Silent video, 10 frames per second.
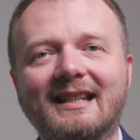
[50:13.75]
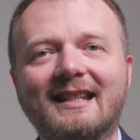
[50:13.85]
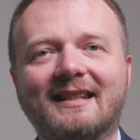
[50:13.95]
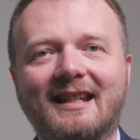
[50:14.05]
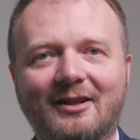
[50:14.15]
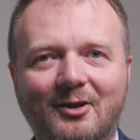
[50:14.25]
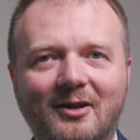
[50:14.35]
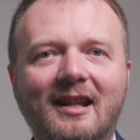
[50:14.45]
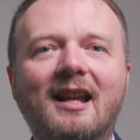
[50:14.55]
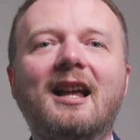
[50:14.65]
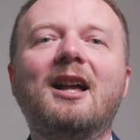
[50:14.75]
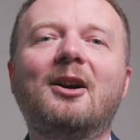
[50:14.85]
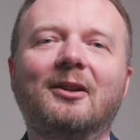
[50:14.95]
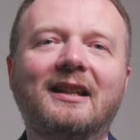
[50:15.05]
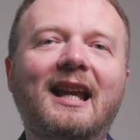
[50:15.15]
discussion
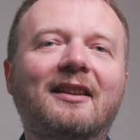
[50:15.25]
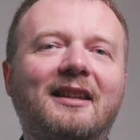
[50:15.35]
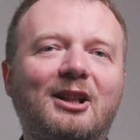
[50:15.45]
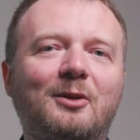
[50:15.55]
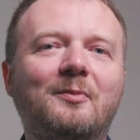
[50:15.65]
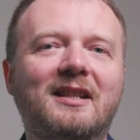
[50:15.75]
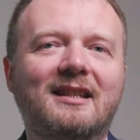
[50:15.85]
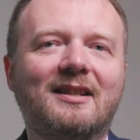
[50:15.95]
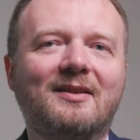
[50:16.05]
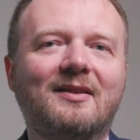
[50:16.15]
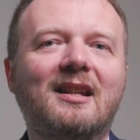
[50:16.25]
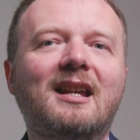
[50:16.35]
on healthcare business.